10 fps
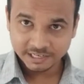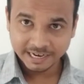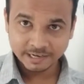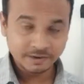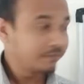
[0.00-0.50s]

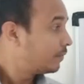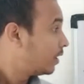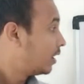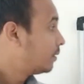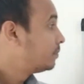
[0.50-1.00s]

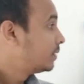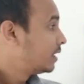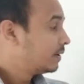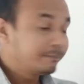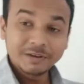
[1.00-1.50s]
and
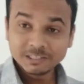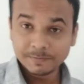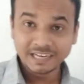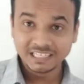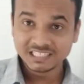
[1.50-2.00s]
best
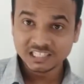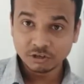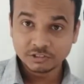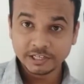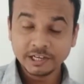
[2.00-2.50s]
practices
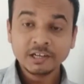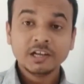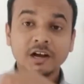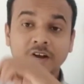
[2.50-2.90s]
out there,